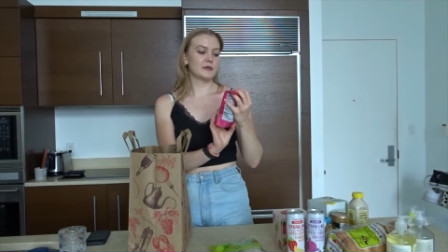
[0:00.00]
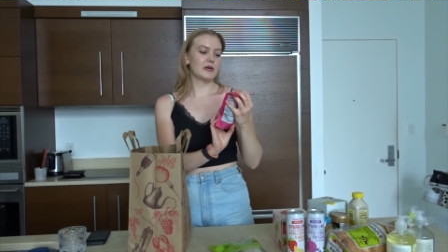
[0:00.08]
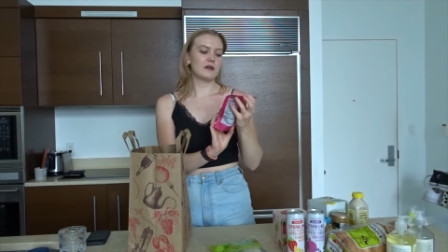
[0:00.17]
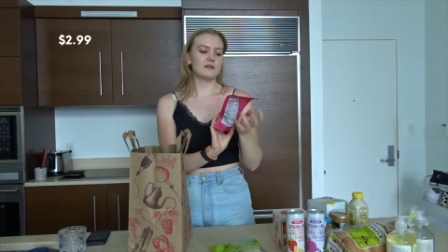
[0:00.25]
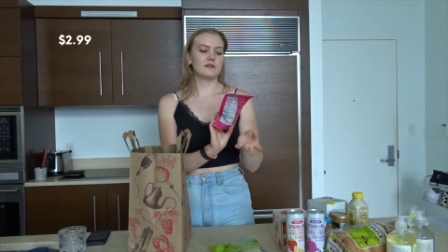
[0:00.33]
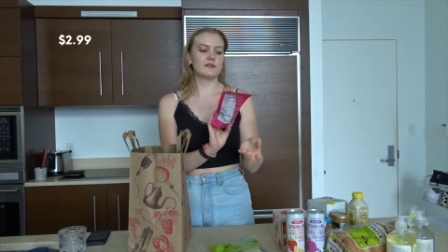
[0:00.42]
We
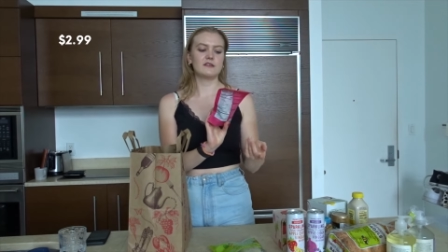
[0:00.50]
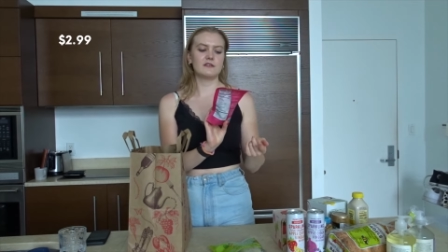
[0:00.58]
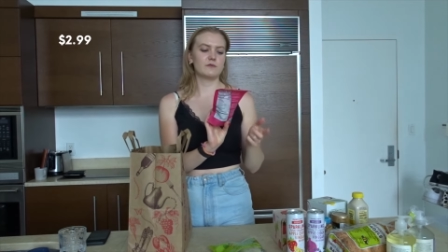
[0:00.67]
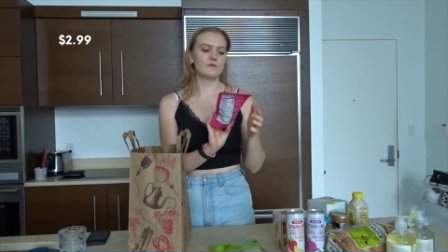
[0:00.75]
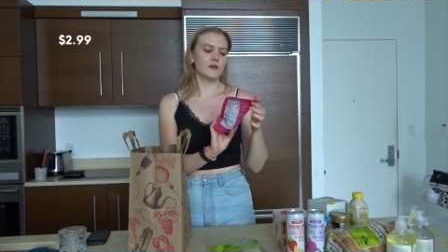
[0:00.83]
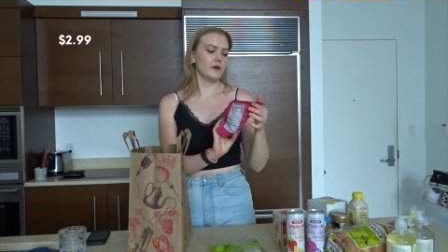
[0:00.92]
got just
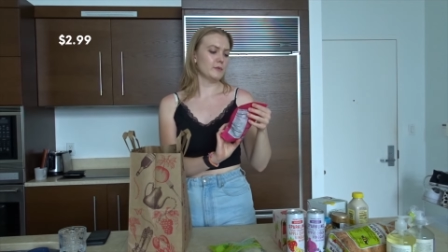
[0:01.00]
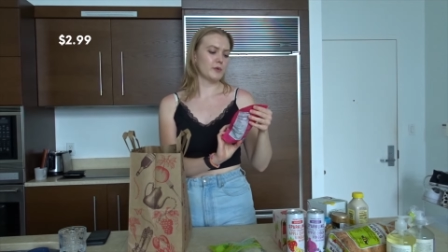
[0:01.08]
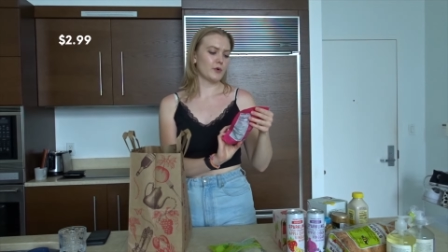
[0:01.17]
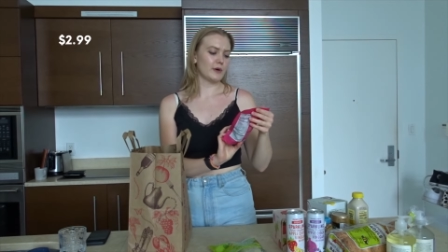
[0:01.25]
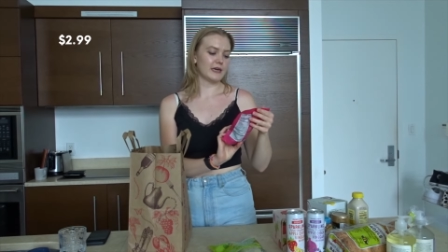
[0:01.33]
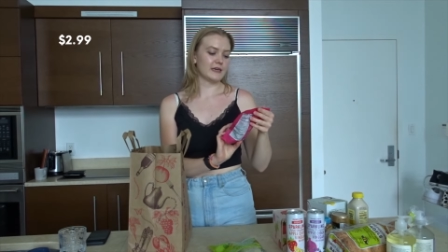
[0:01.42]
some very
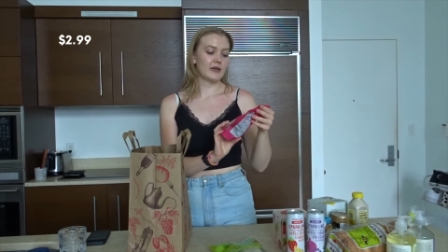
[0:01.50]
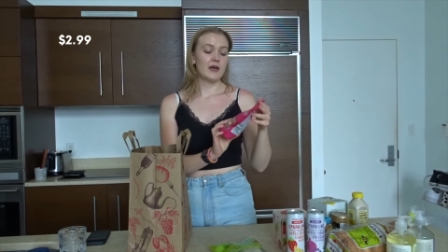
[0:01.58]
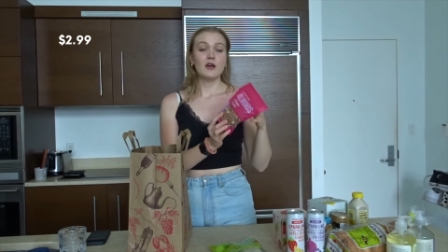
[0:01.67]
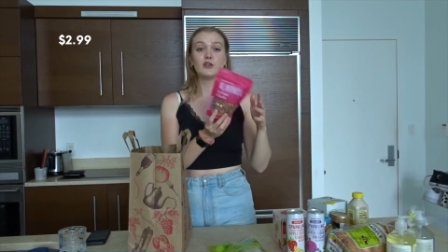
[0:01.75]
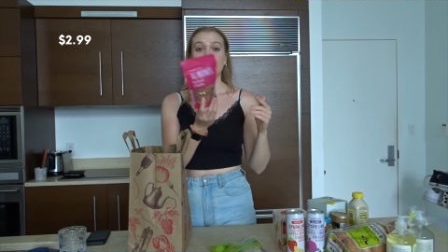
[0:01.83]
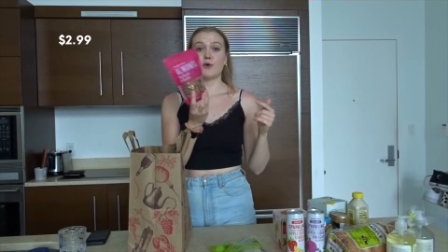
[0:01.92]
boring
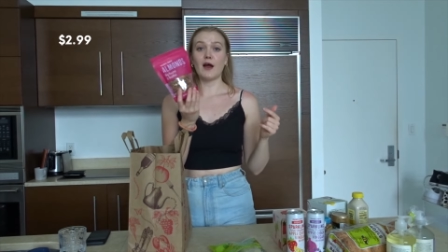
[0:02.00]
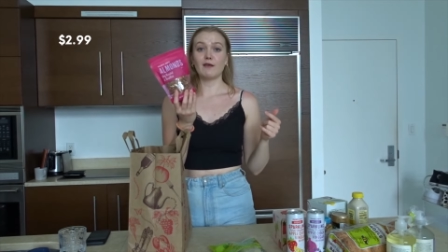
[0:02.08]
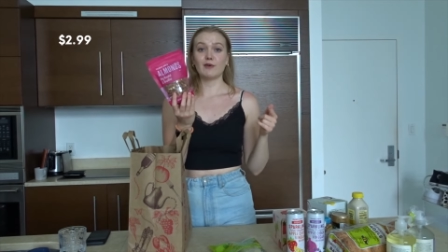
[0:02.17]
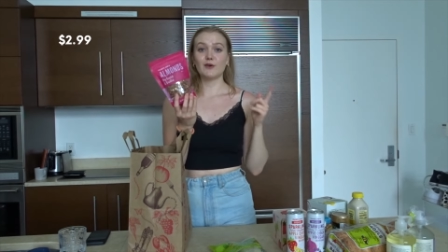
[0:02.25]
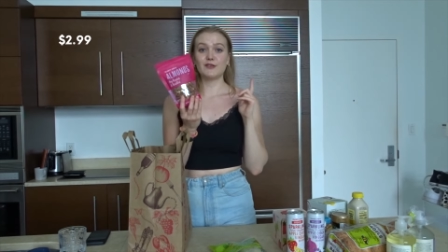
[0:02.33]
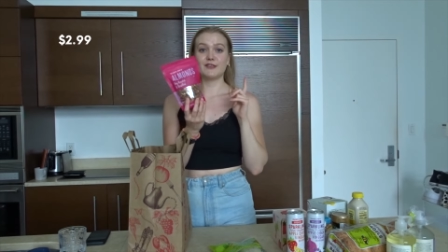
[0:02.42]
dry
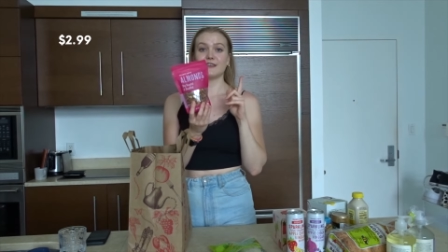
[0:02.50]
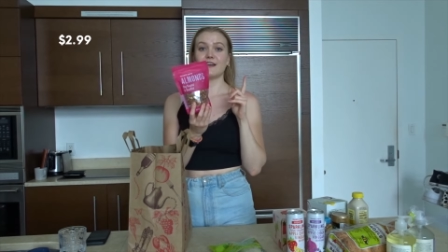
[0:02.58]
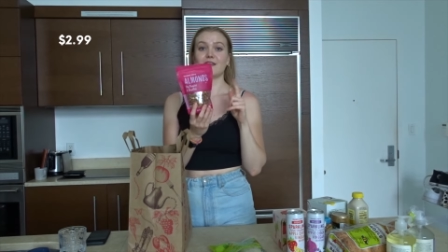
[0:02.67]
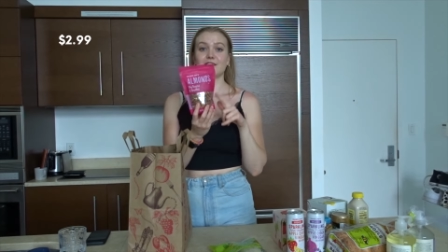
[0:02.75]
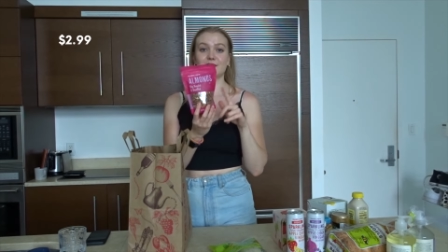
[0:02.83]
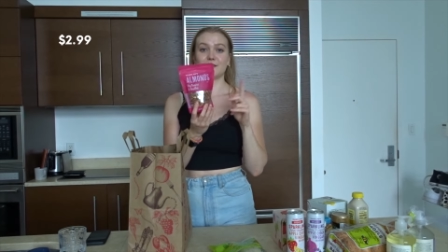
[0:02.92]
roasted
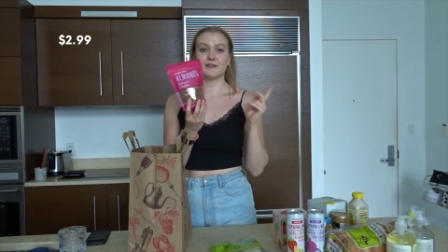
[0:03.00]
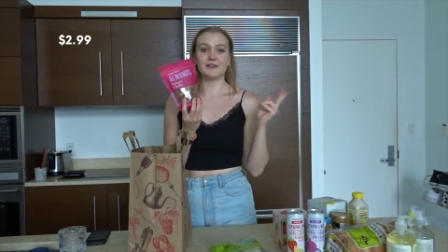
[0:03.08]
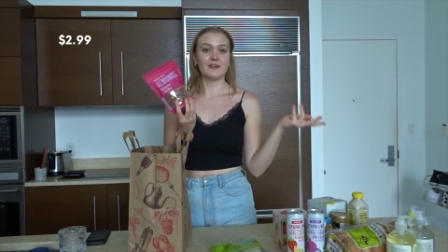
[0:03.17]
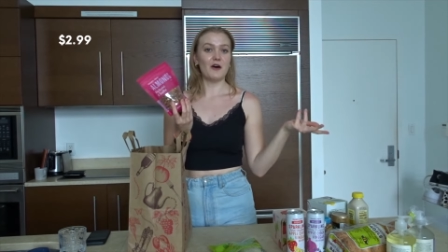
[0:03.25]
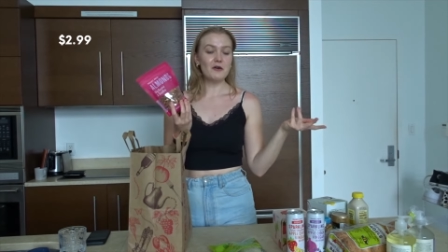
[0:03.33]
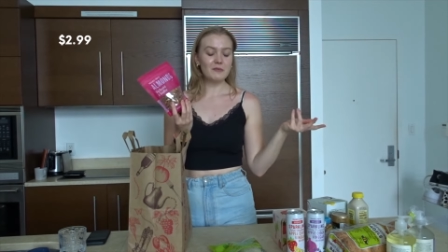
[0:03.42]

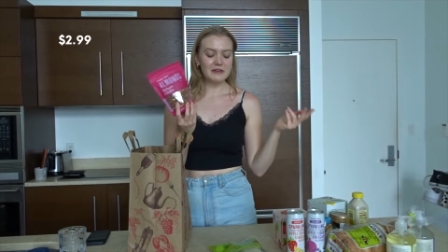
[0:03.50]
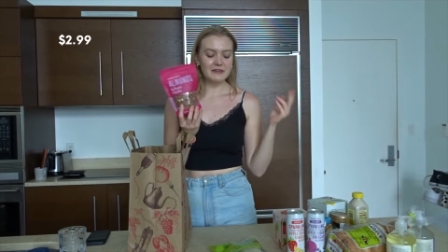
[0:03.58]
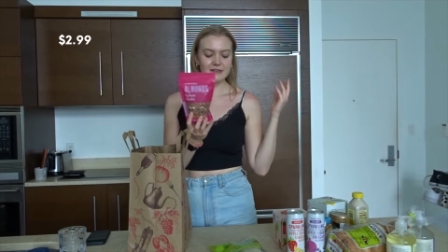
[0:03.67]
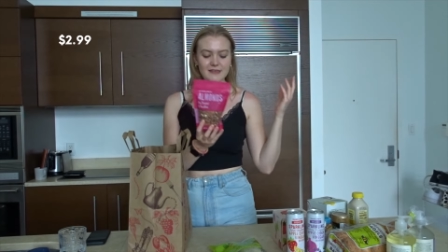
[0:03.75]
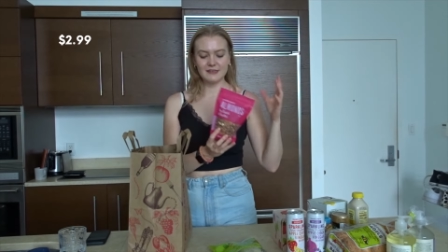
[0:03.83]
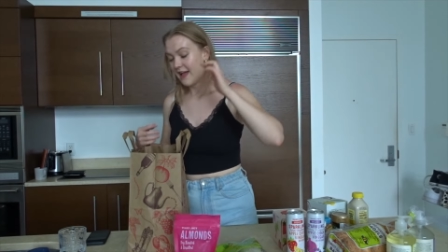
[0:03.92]
unsalted
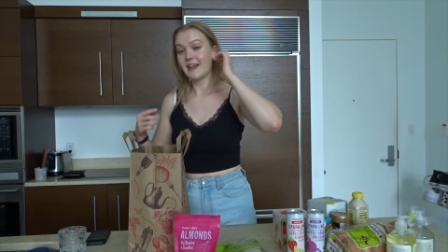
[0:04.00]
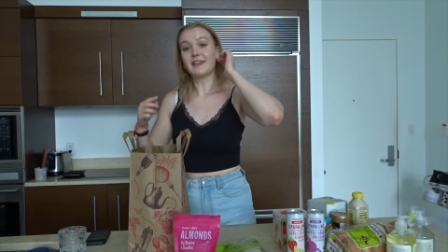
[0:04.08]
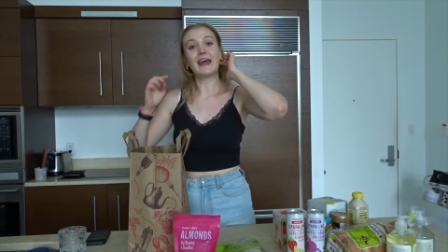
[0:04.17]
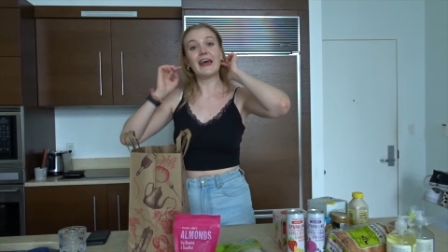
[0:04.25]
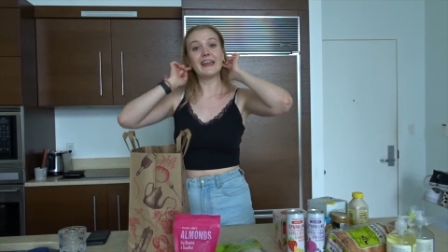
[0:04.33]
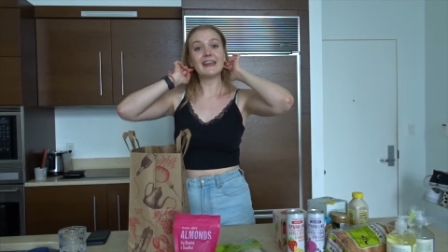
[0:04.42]
almonds. And
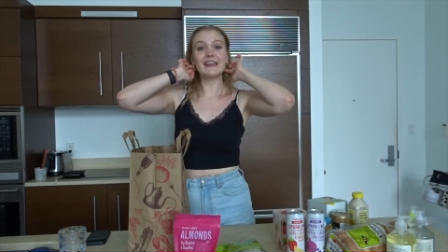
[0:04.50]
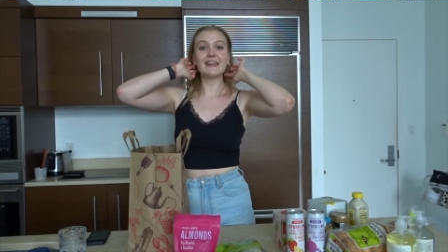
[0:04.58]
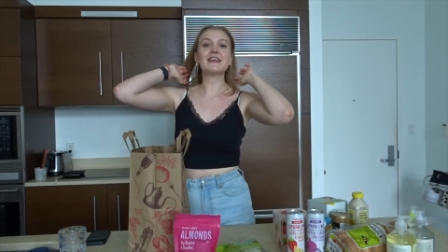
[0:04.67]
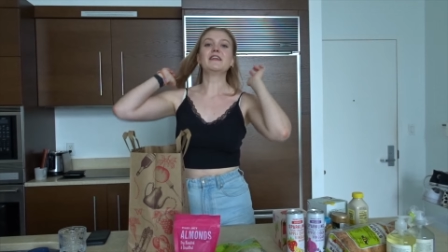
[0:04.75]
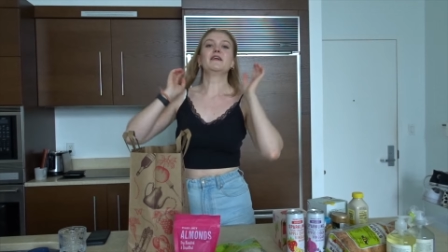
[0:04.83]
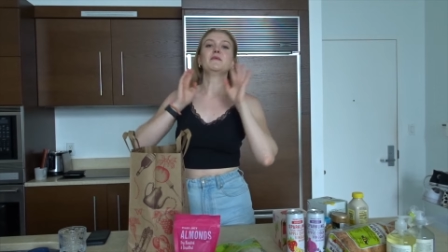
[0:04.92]

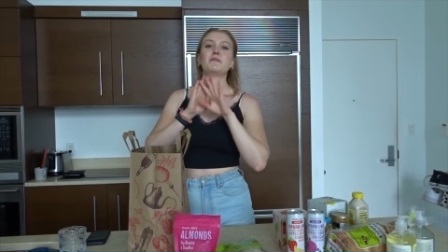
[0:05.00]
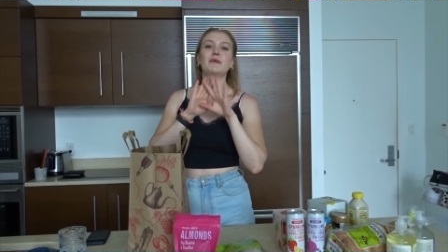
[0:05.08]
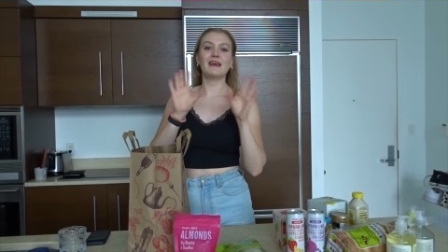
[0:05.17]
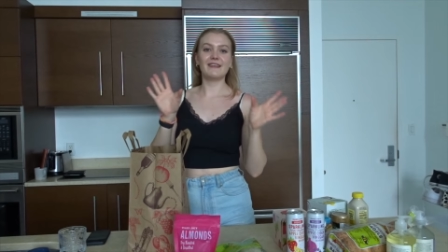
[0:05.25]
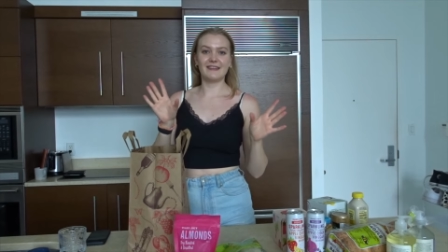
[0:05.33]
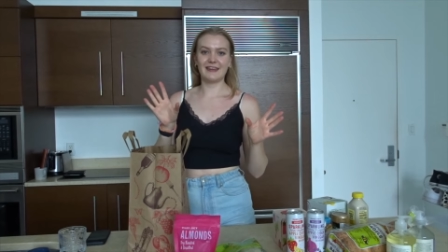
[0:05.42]
then,
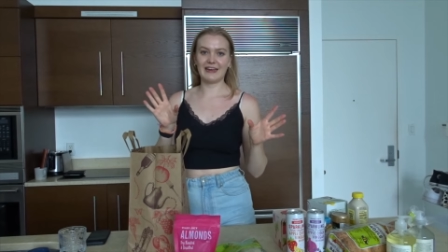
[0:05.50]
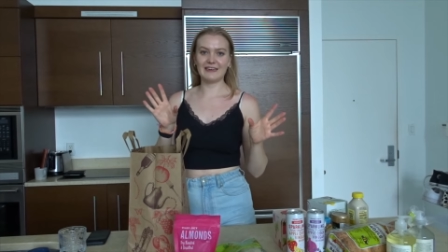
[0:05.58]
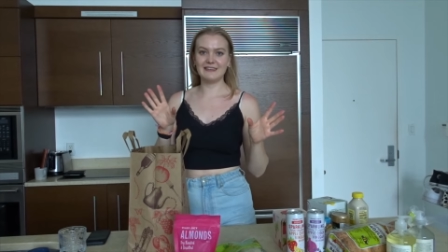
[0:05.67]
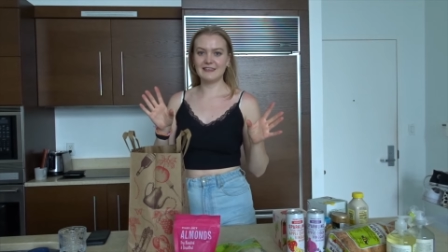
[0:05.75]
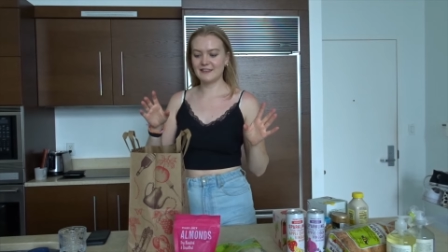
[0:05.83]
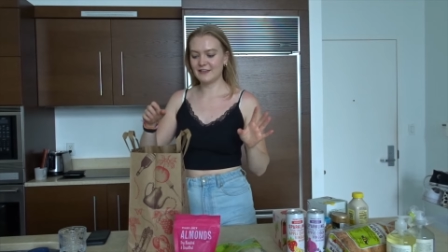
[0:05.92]
pièce de
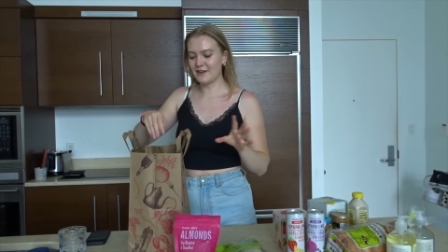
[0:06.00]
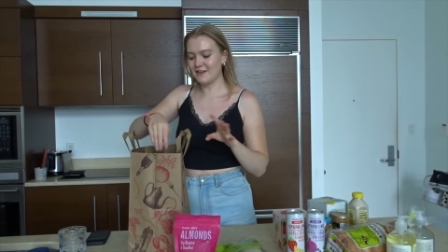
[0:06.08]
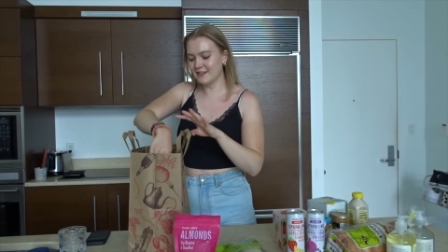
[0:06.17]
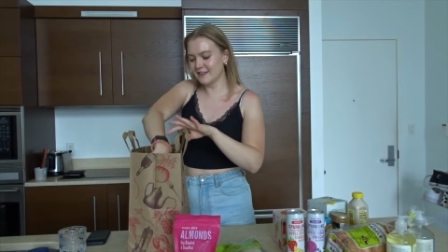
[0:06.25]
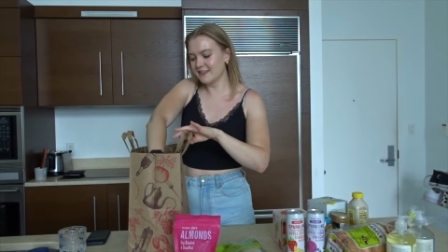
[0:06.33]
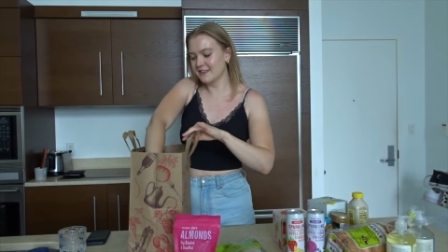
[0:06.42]

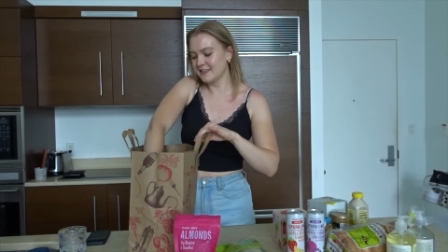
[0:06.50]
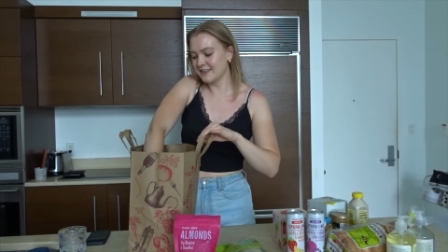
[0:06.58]
résistance,